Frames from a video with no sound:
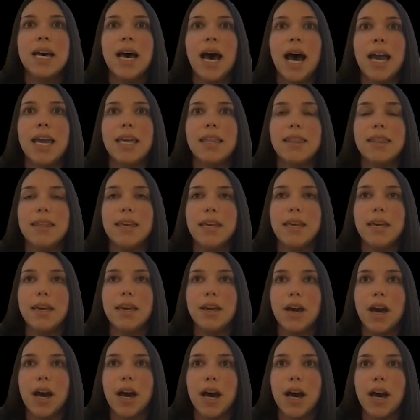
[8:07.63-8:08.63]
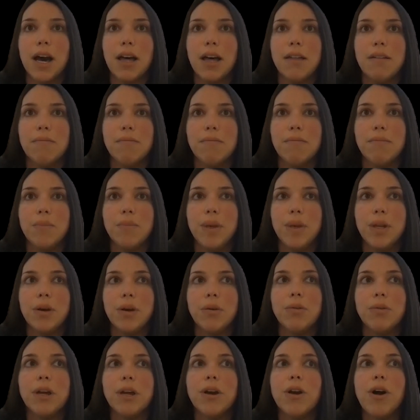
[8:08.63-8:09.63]
I think,
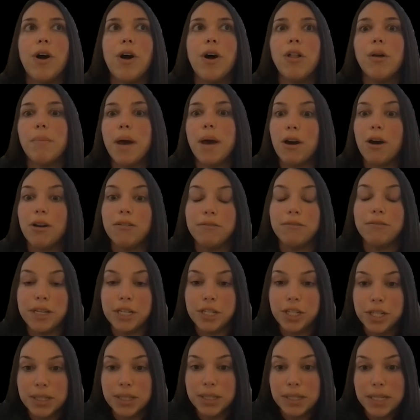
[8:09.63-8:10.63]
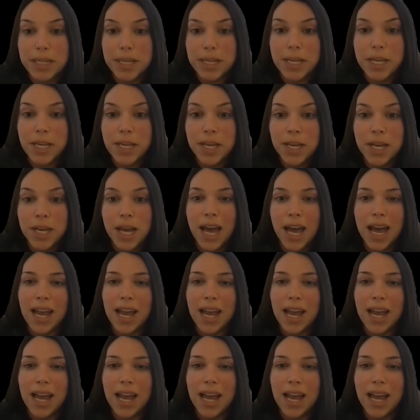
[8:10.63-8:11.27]
they're all about efficiency